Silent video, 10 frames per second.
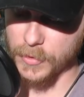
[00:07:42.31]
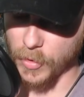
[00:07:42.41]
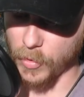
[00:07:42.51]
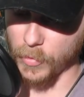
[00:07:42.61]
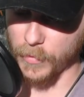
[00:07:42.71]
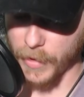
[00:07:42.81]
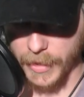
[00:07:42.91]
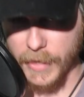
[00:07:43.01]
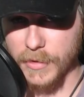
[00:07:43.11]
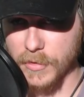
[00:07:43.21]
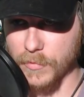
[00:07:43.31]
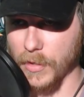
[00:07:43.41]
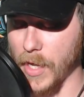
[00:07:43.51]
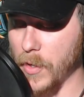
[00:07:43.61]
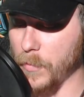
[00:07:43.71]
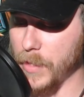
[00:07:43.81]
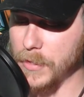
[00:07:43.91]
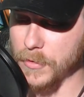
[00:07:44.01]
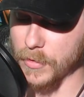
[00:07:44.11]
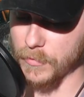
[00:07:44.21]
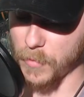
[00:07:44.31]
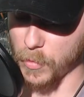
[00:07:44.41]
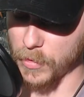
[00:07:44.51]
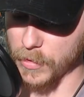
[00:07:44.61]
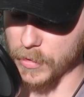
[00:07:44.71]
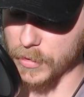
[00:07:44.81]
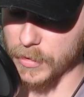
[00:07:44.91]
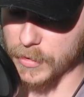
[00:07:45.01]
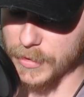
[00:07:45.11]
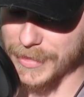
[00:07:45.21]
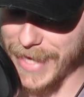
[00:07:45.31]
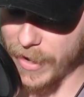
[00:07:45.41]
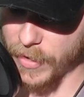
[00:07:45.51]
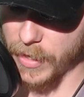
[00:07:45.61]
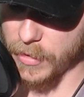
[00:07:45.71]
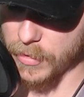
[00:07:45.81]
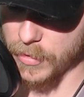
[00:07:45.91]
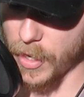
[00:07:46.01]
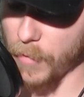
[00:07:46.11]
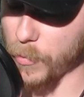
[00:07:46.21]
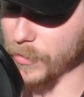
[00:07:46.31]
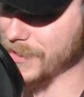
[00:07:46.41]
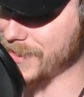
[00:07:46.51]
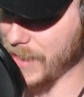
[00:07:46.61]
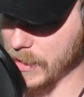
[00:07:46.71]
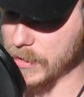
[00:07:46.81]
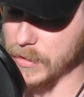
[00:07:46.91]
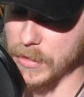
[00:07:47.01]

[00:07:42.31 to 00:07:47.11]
So again, this is Volano Beach for Saturday, April 6th.